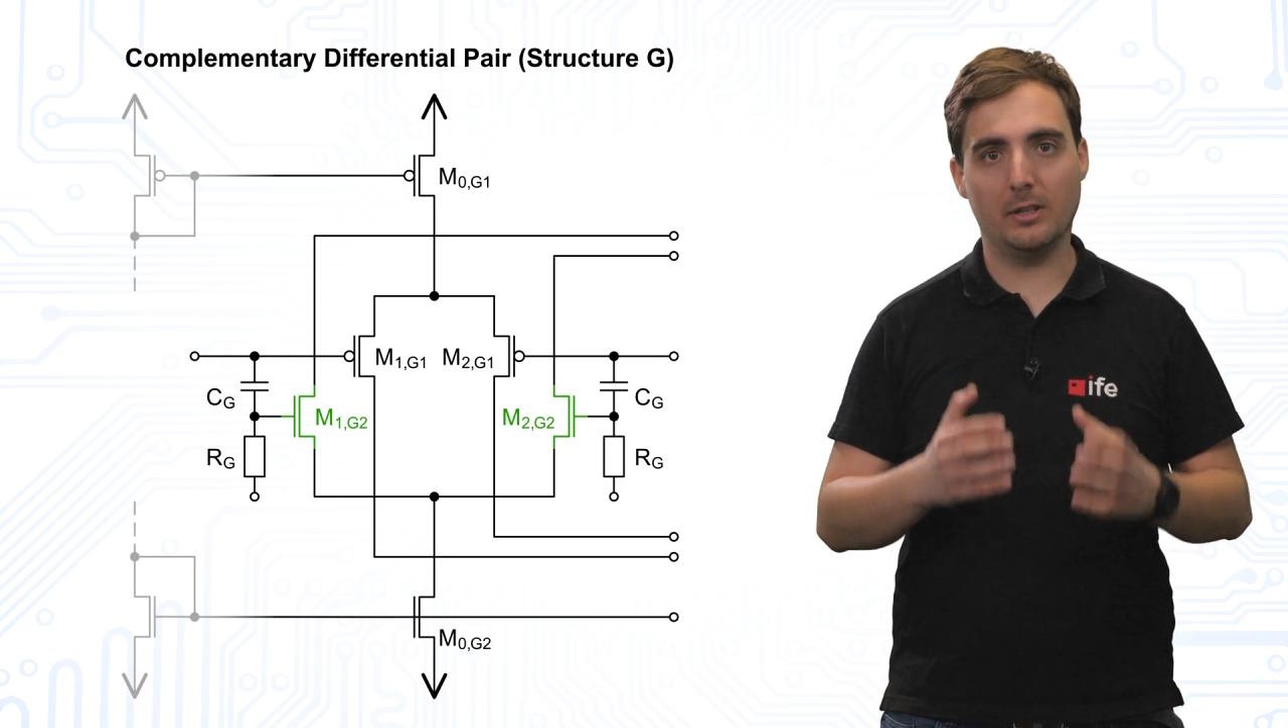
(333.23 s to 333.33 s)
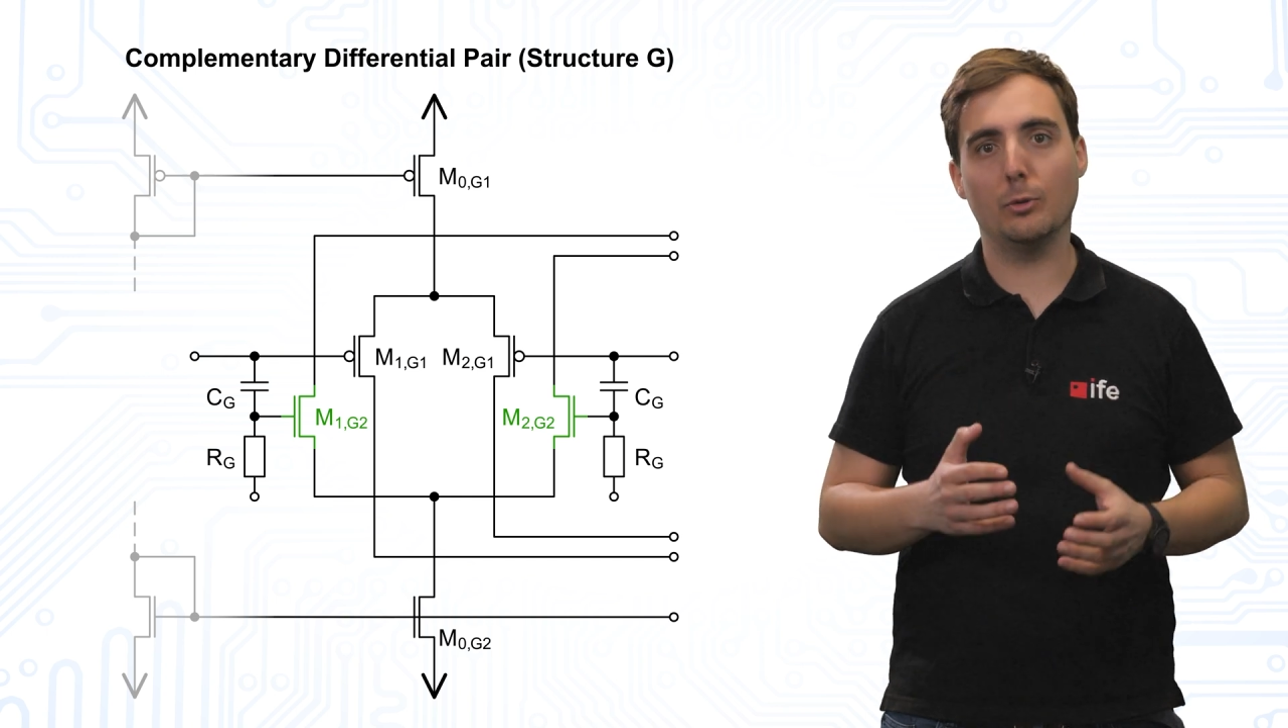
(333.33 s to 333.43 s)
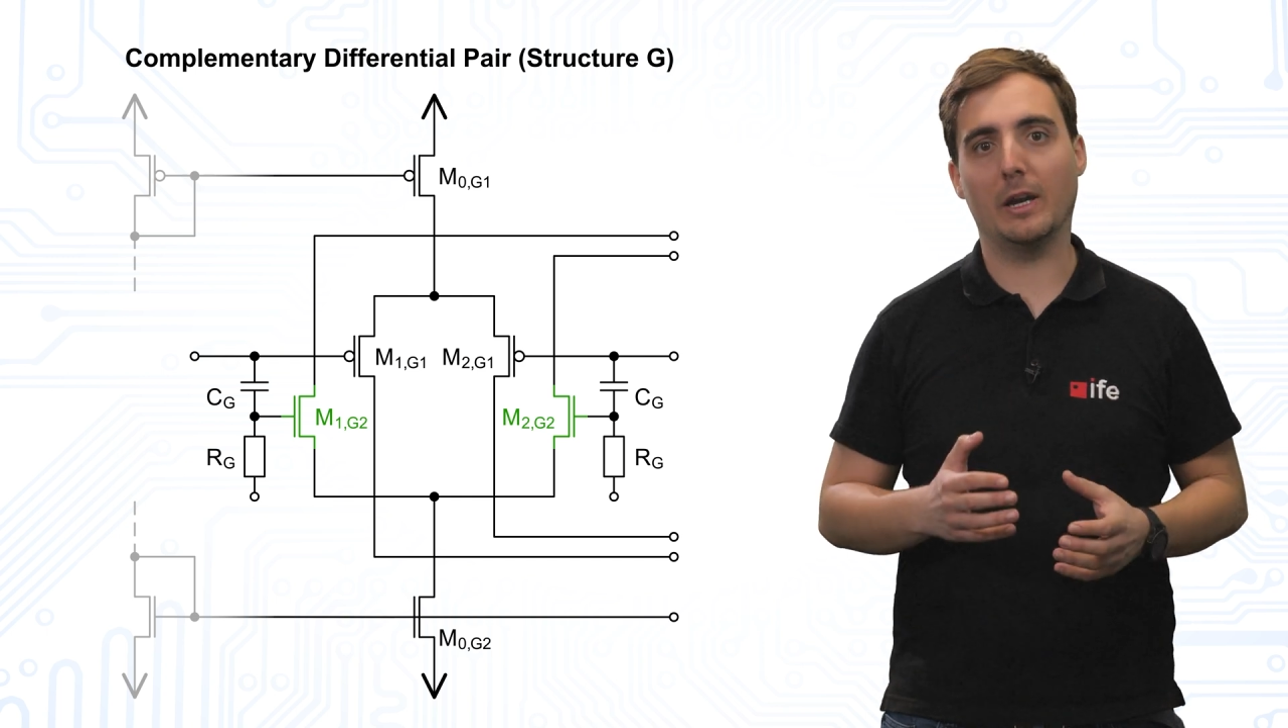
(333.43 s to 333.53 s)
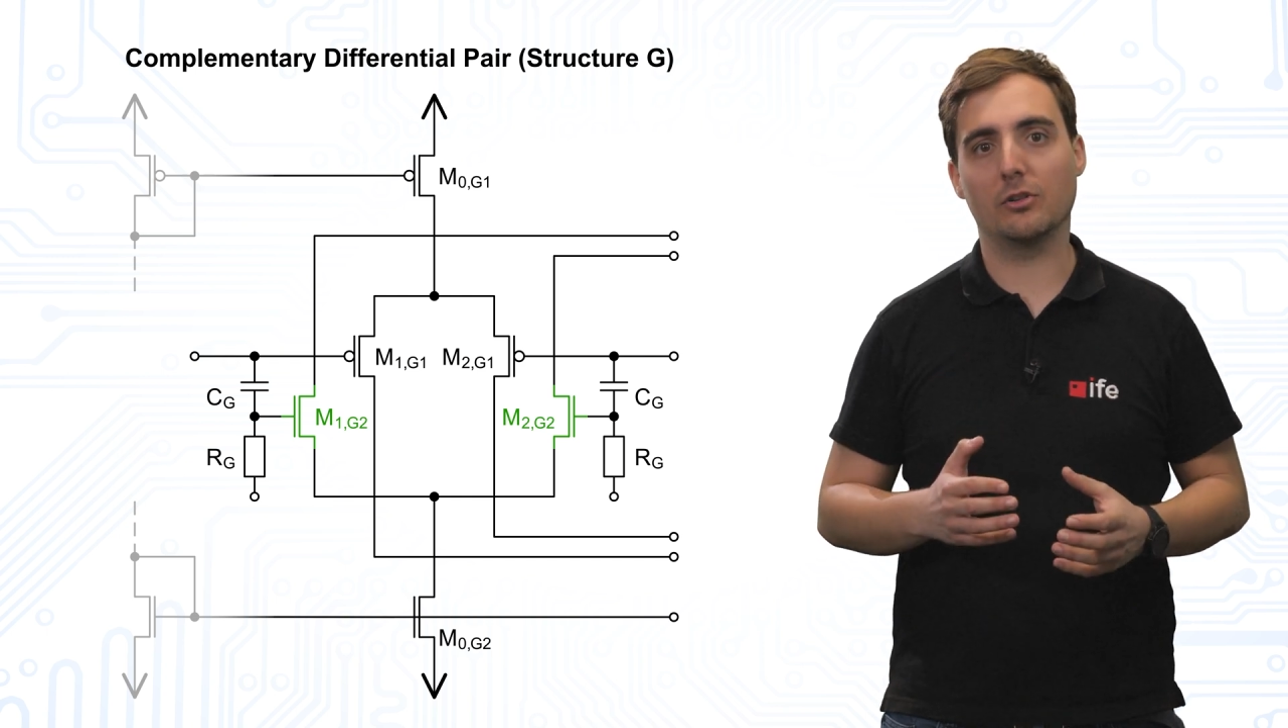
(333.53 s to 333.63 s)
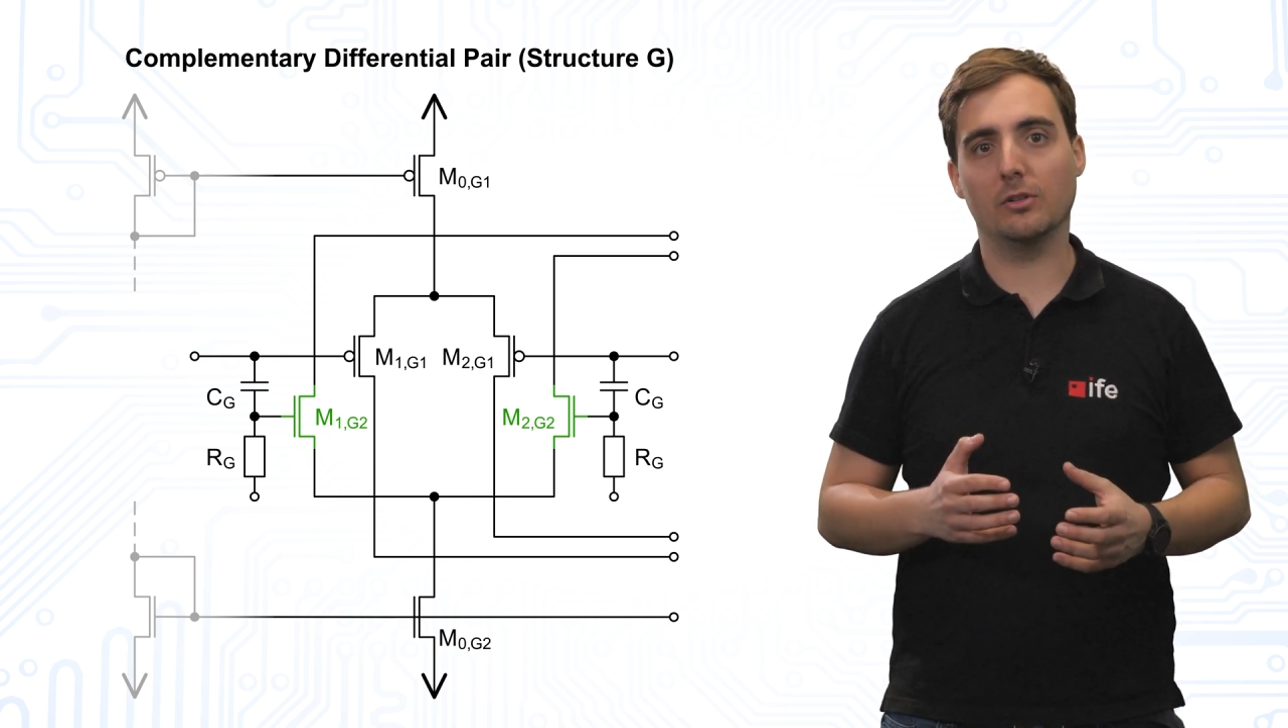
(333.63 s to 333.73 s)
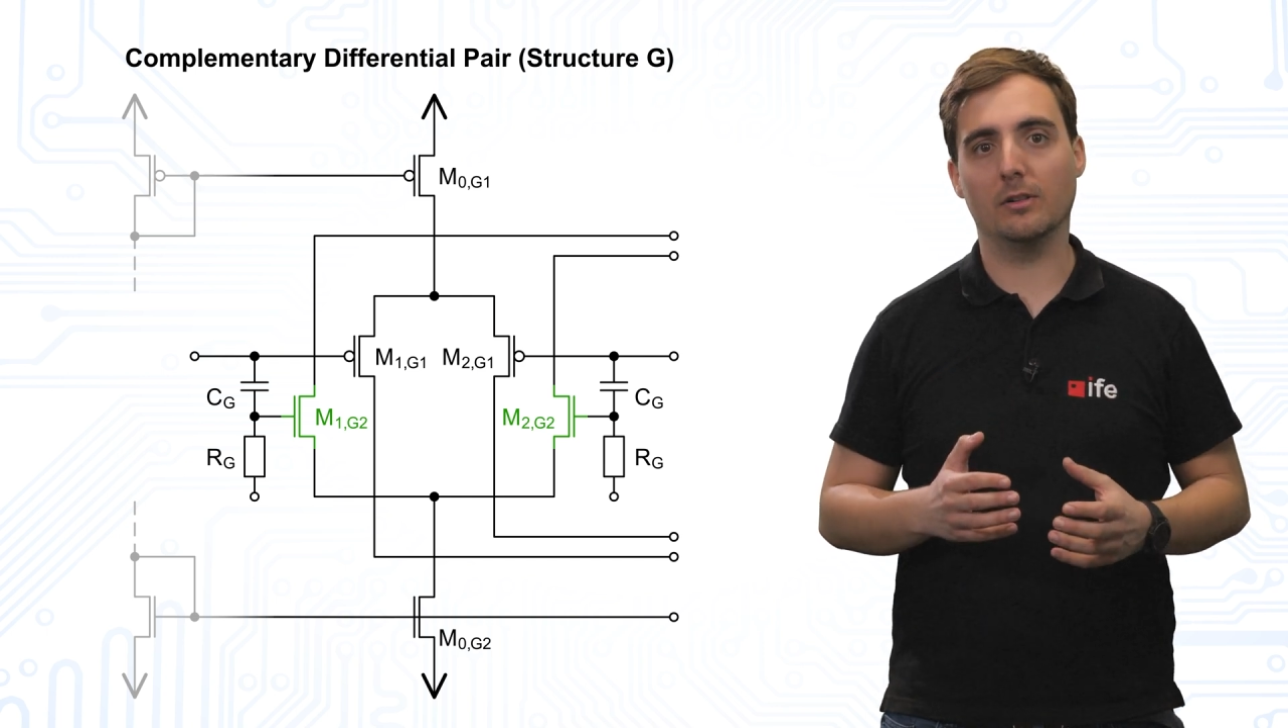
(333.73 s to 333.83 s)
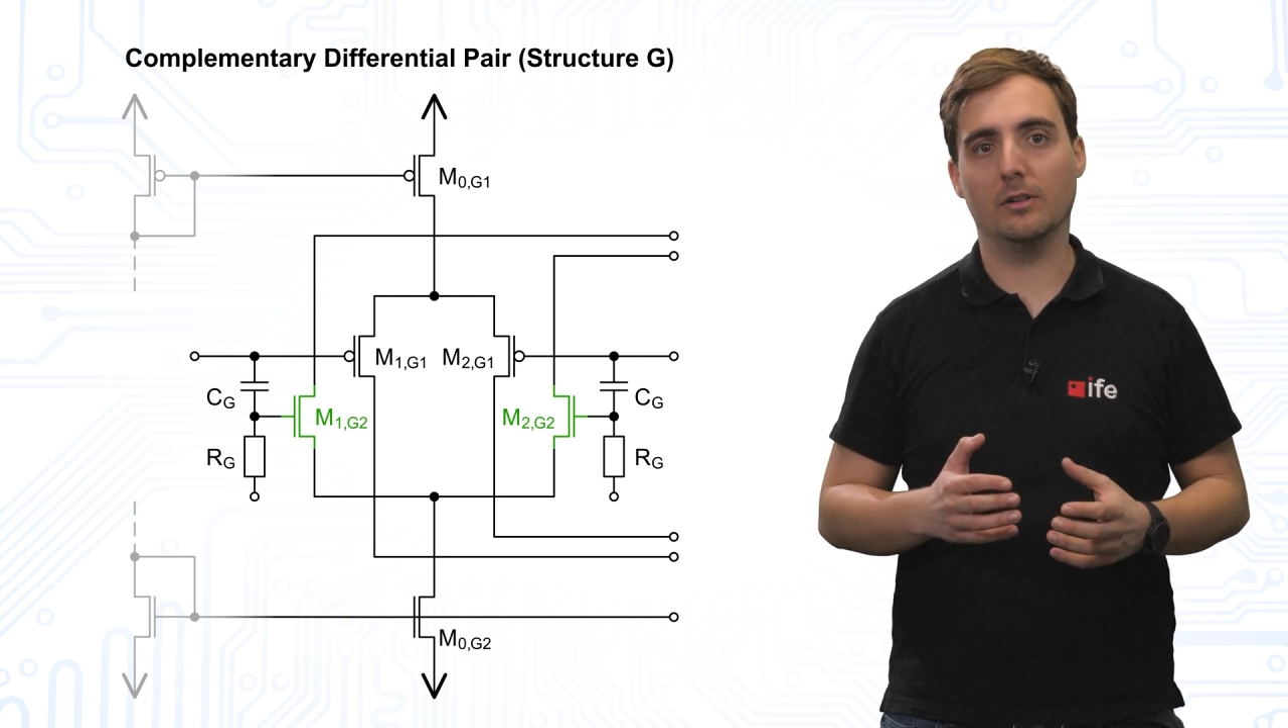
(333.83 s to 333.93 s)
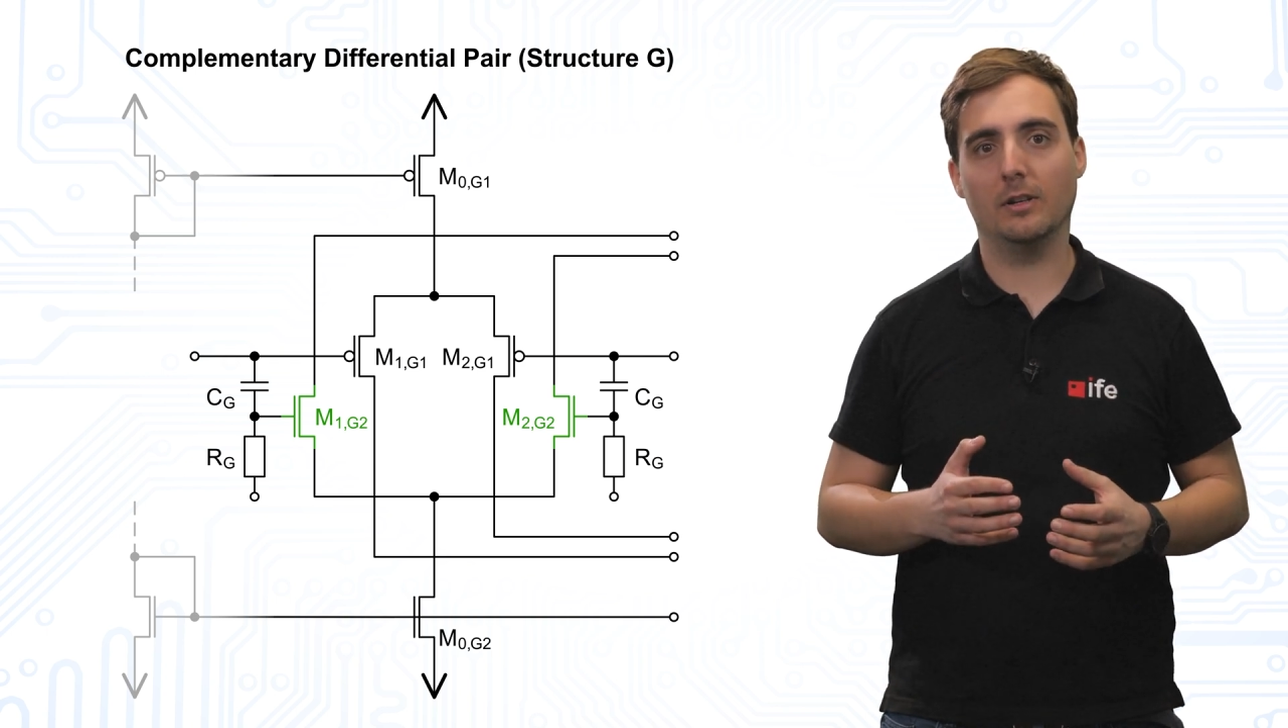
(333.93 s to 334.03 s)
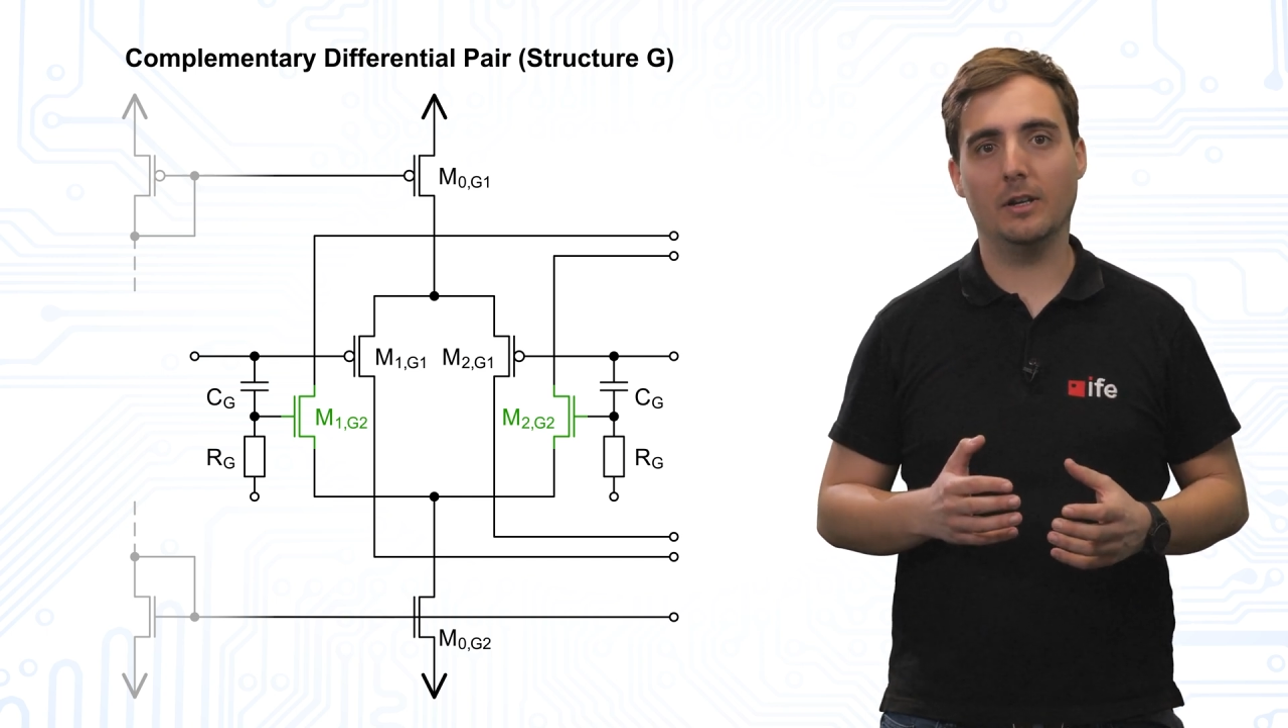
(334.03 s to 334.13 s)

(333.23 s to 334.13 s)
direction,